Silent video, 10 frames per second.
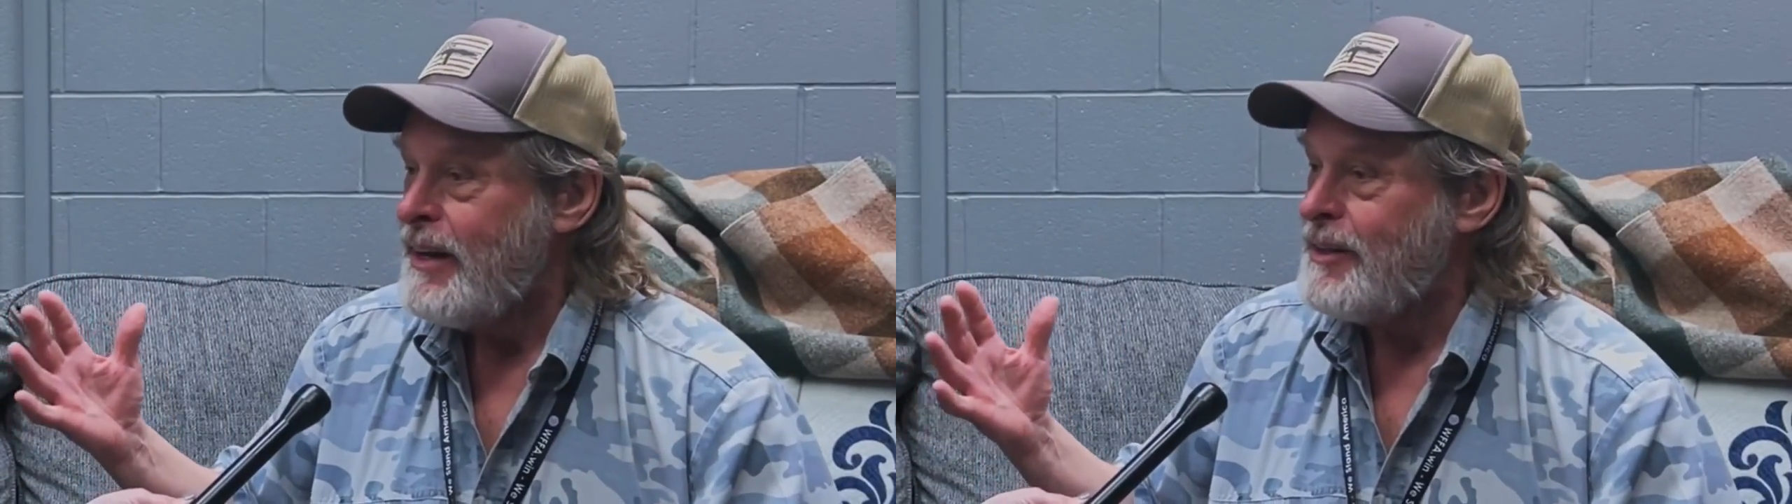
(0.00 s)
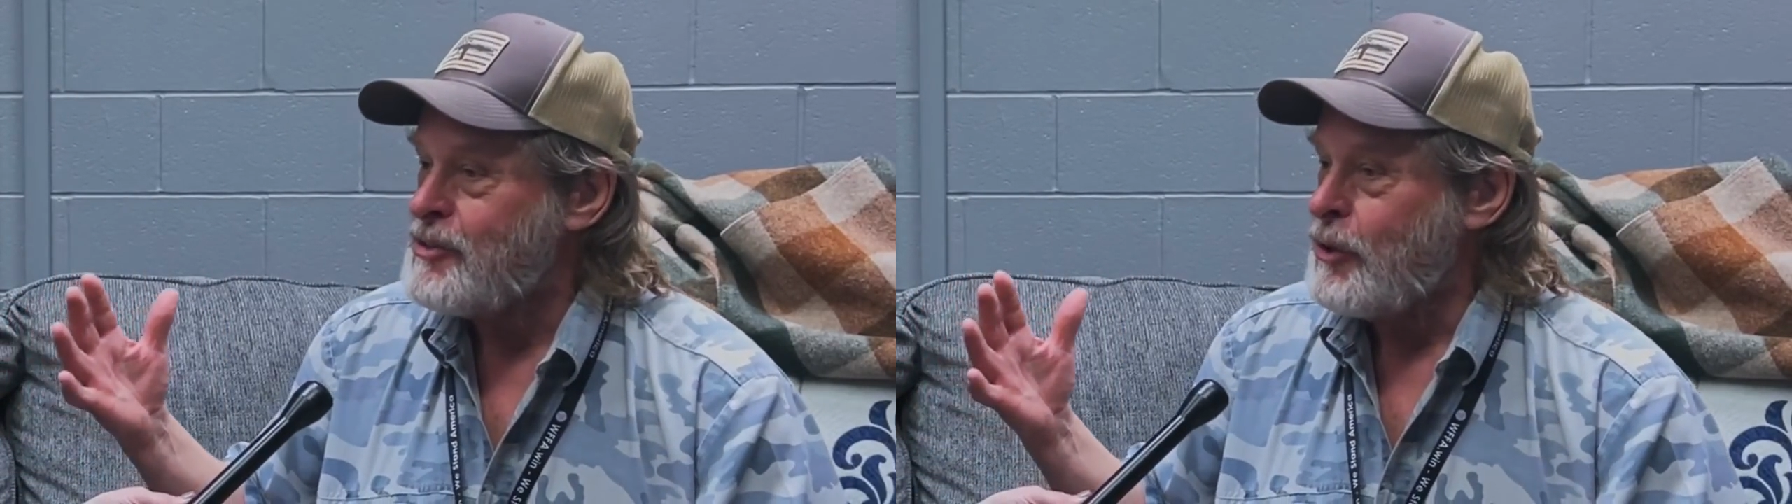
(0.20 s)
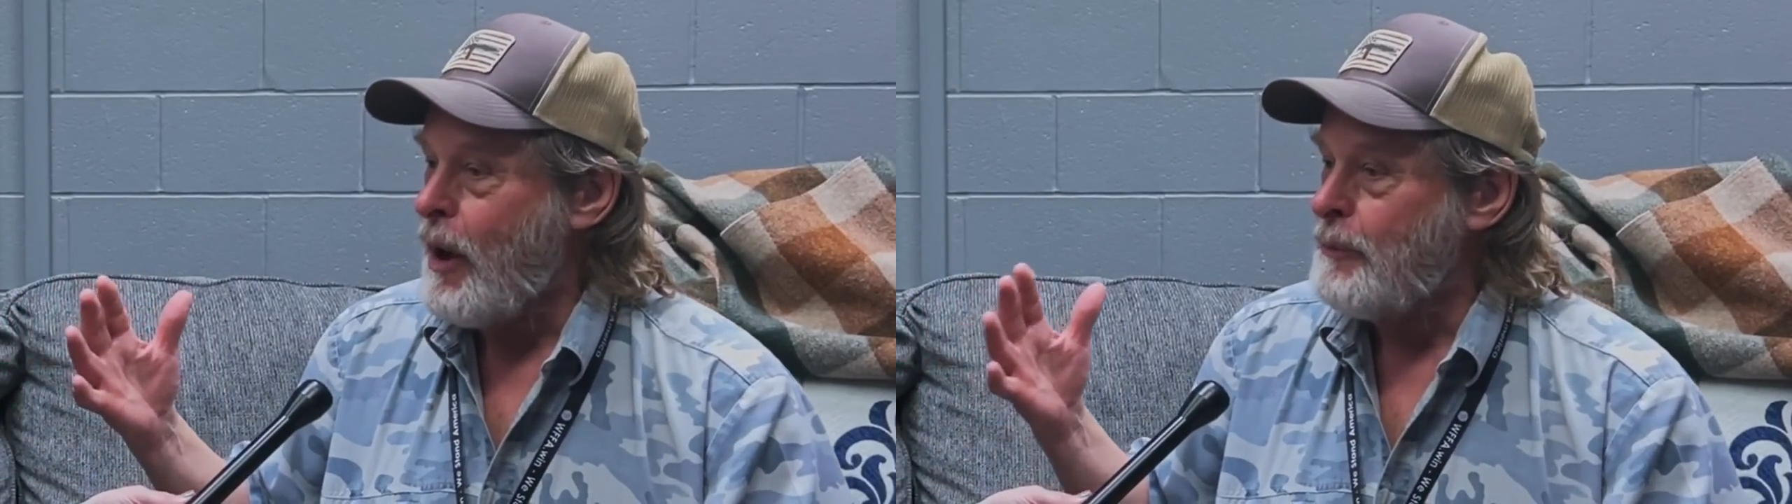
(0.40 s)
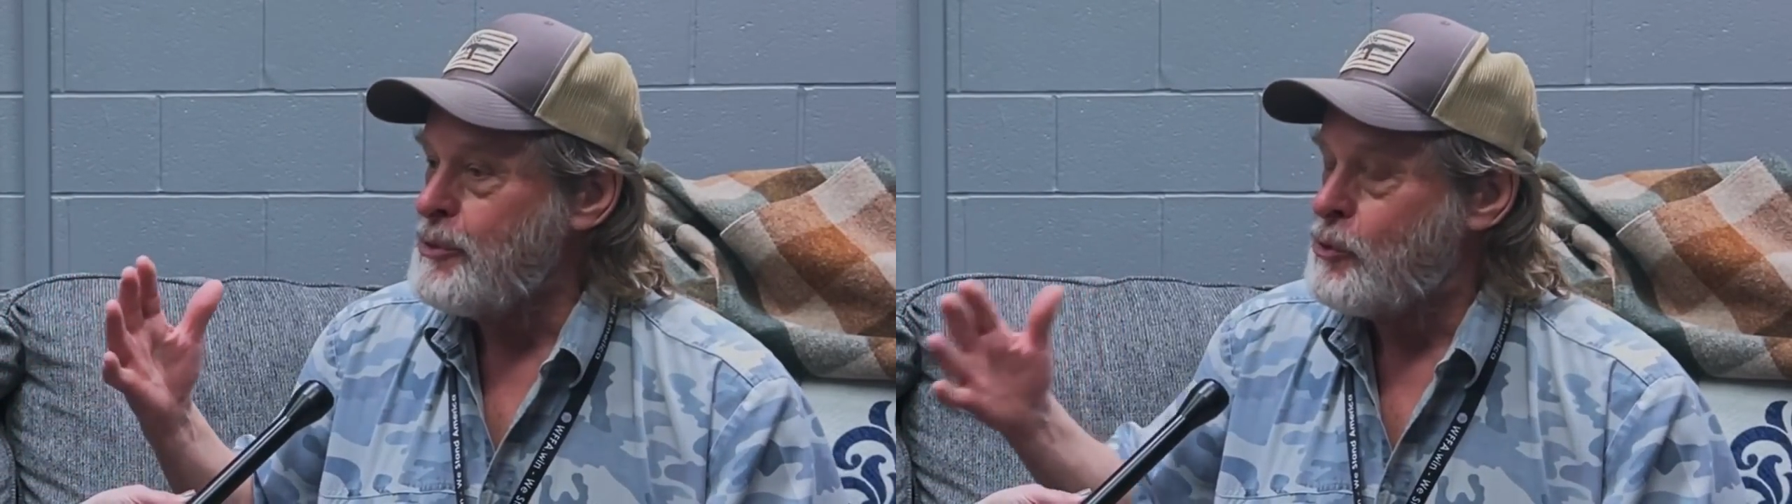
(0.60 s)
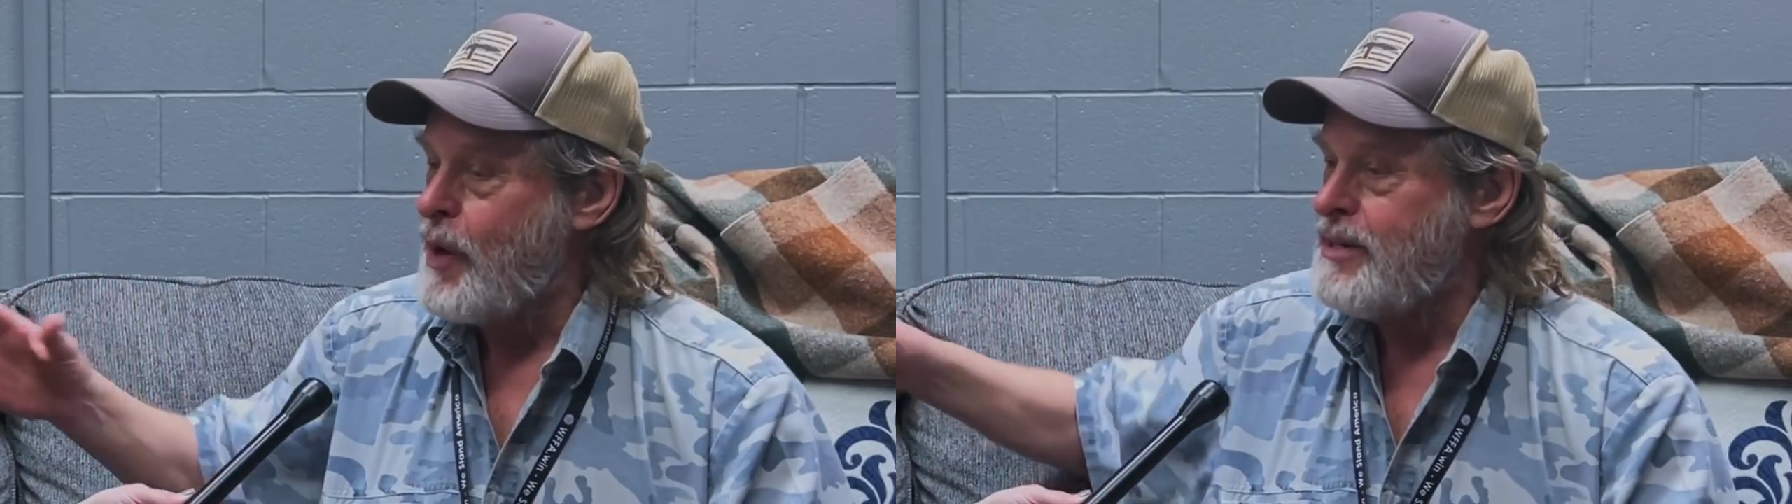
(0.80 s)
And so I
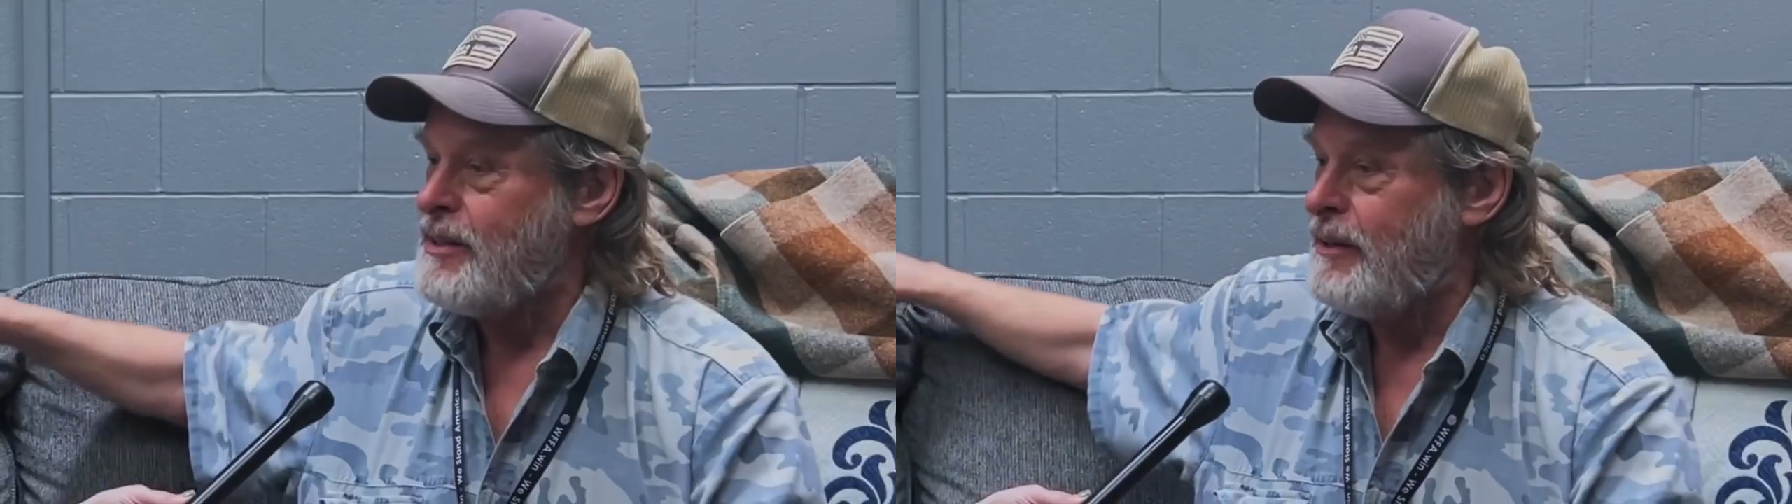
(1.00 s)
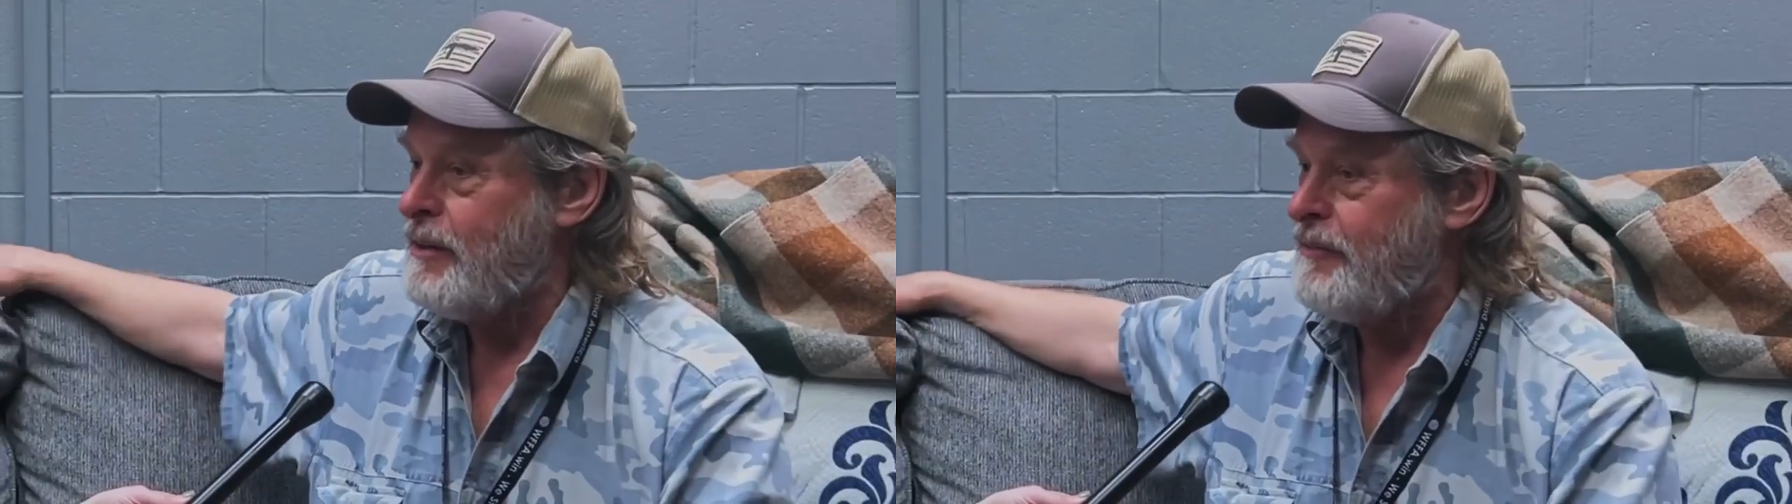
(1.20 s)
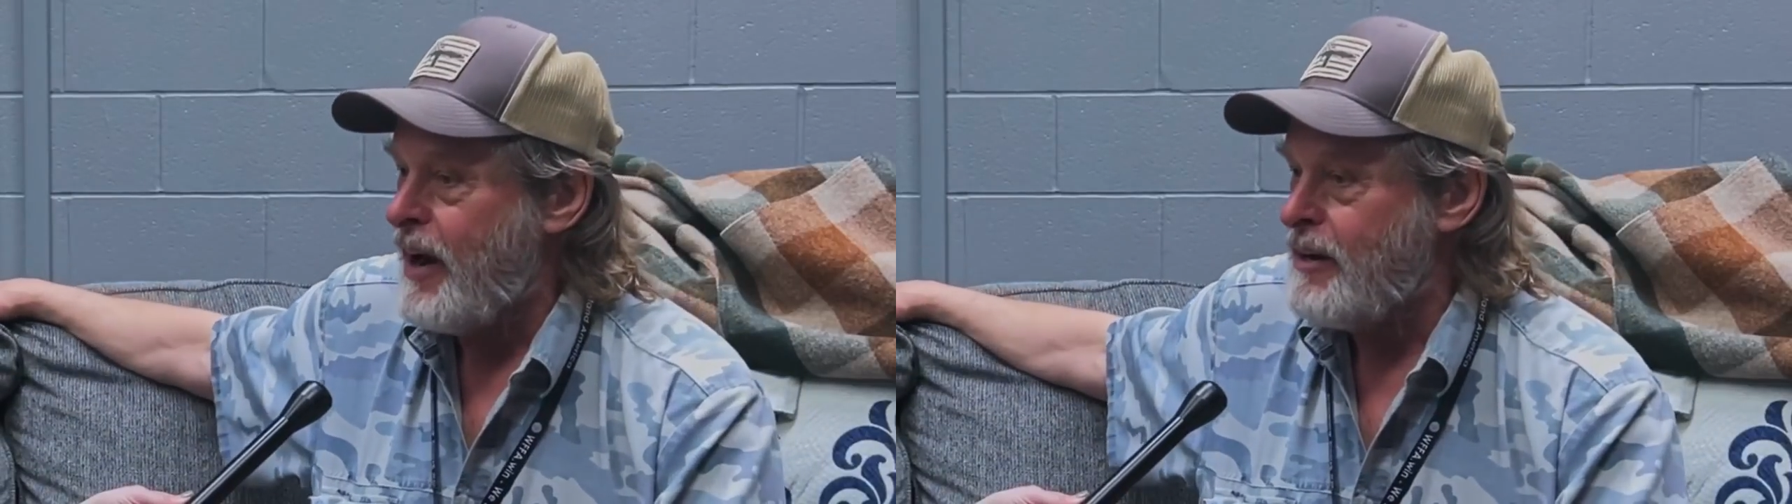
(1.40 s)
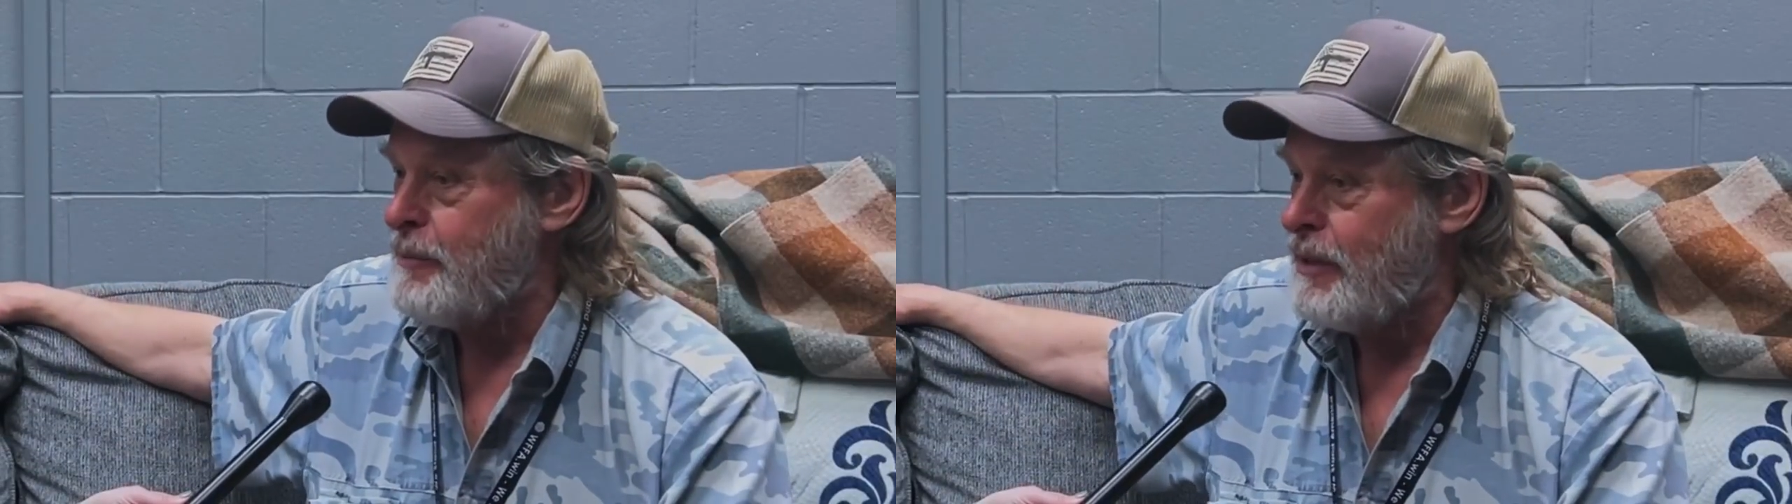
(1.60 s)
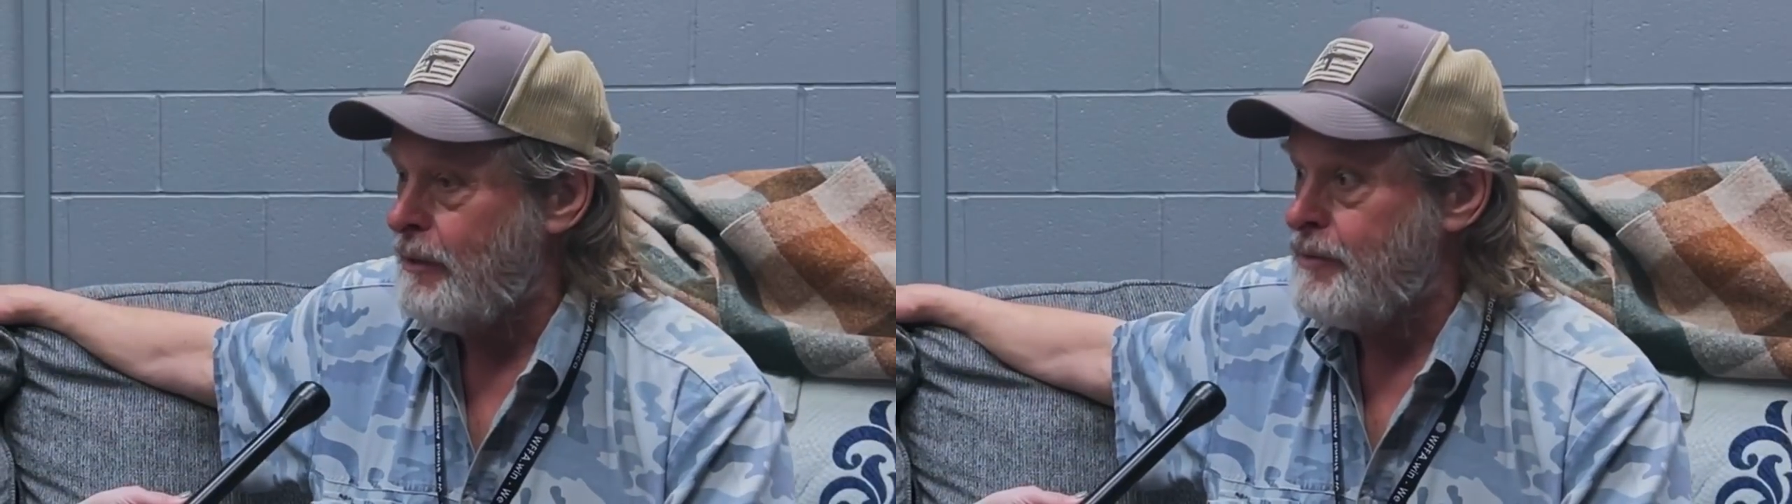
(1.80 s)
was raised in an environment